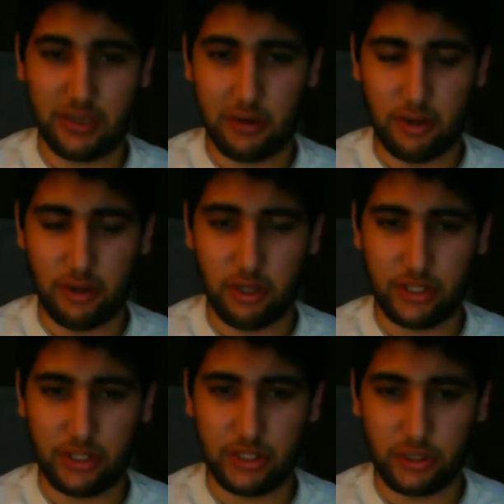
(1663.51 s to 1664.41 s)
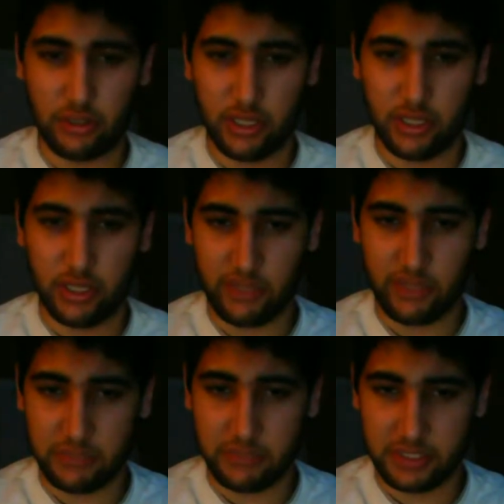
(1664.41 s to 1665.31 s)
also a
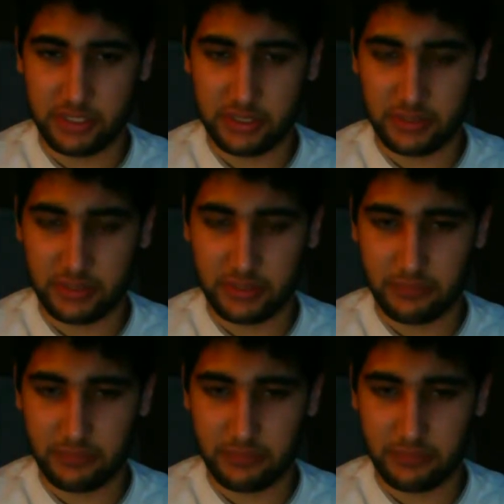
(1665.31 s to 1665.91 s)
famous